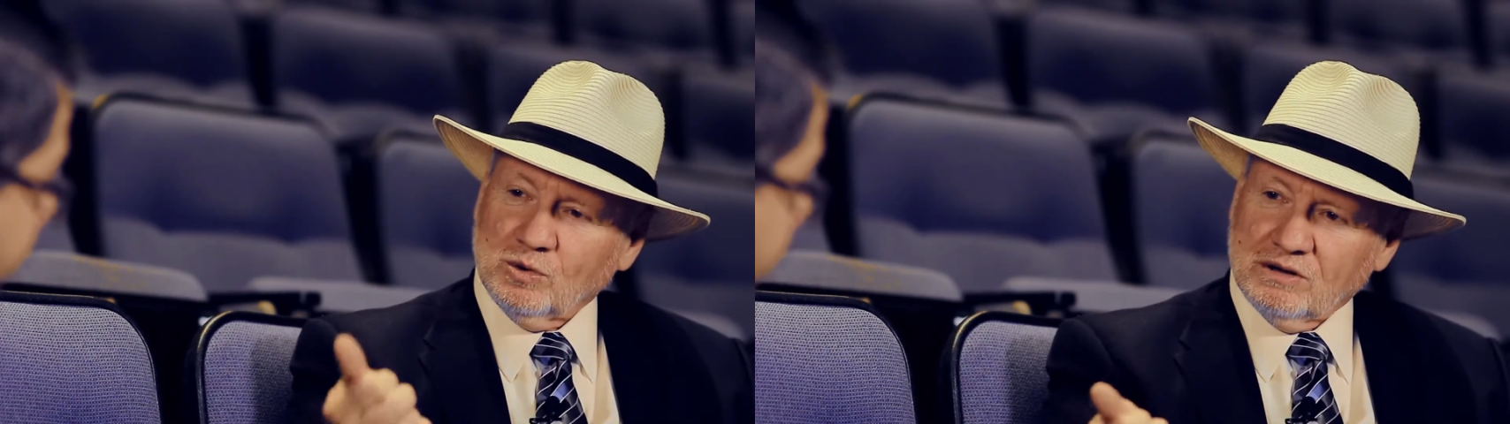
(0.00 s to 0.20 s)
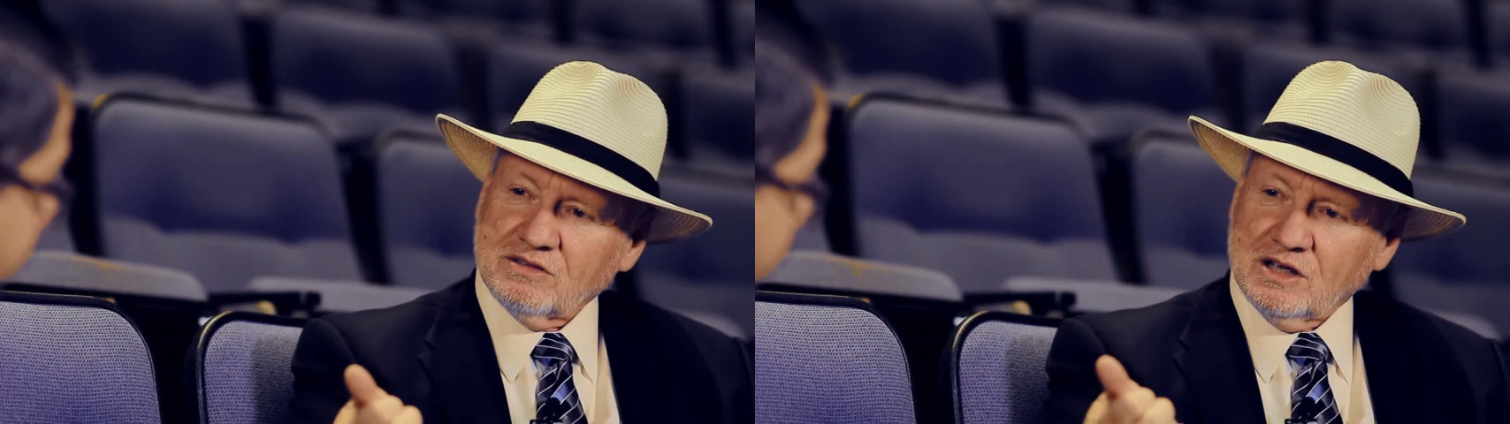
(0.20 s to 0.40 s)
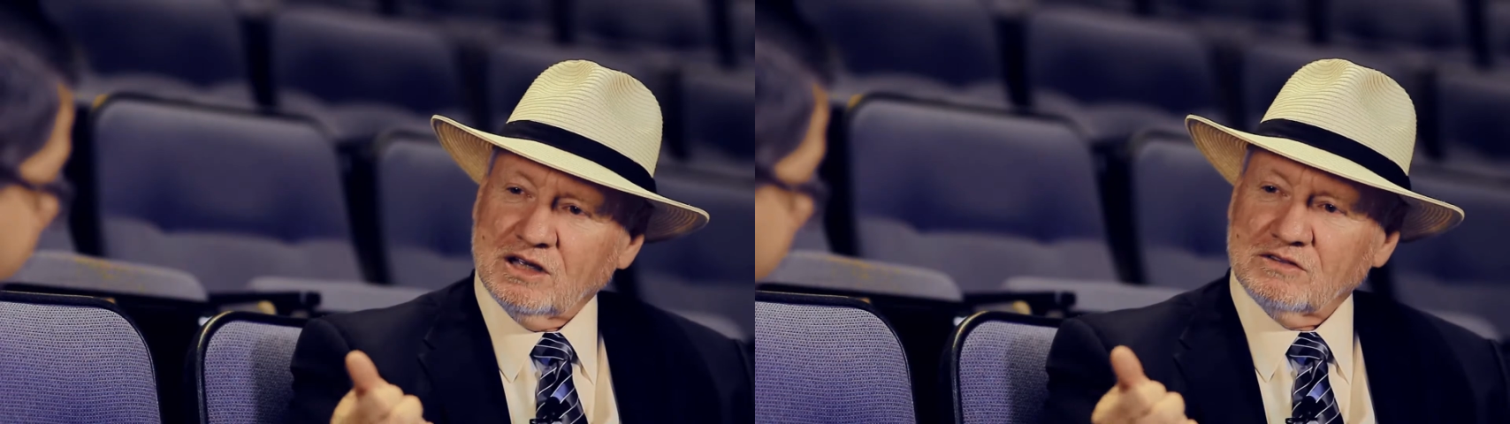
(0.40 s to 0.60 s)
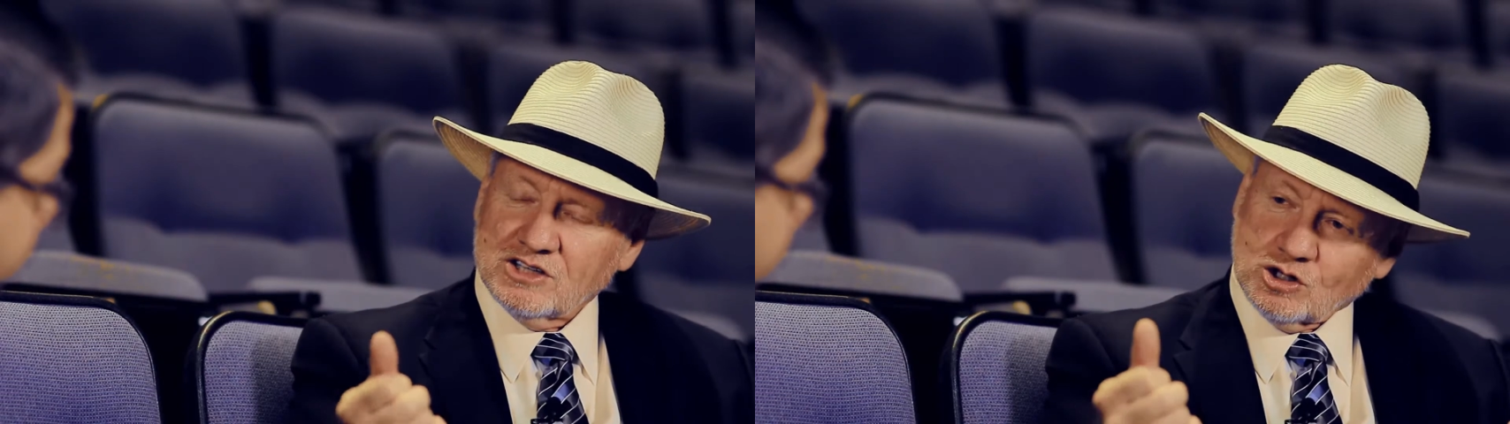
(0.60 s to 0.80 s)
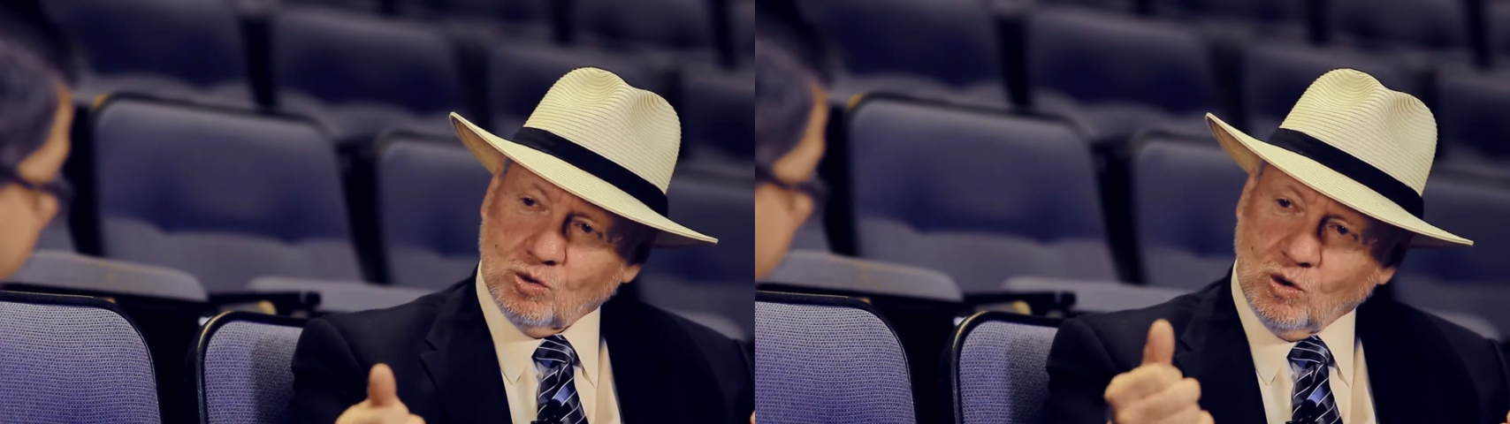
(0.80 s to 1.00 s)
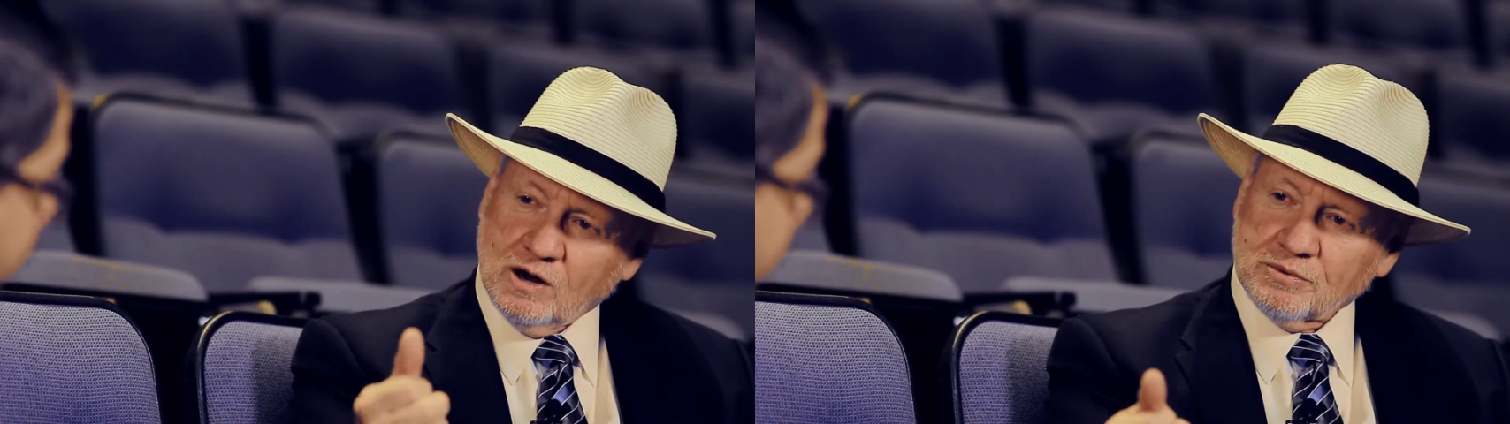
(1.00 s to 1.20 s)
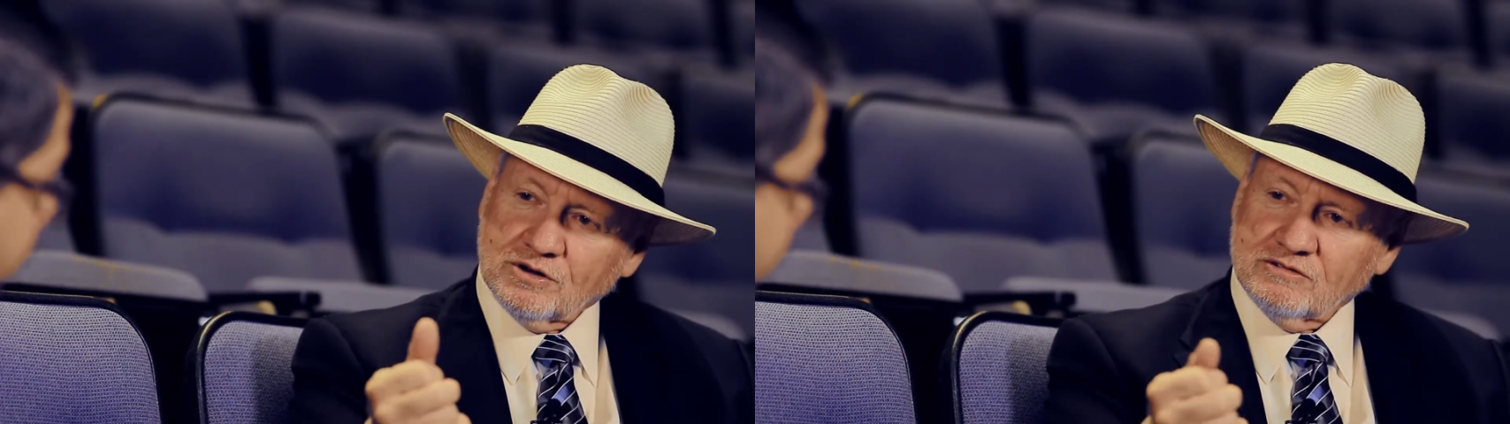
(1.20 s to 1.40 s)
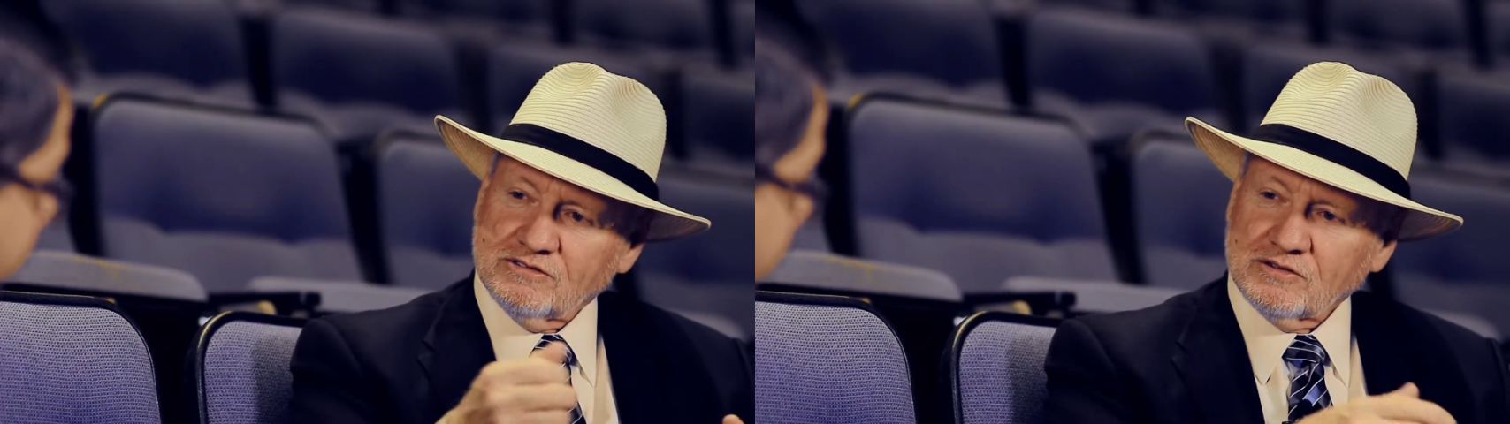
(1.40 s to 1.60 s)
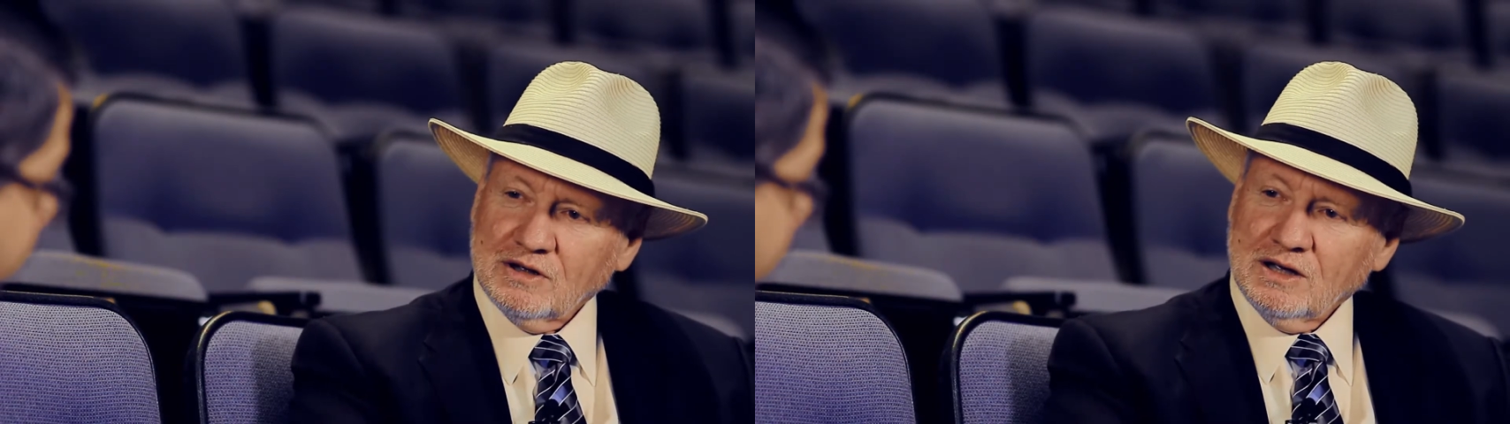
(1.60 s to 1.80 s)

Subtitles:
within this cooperative,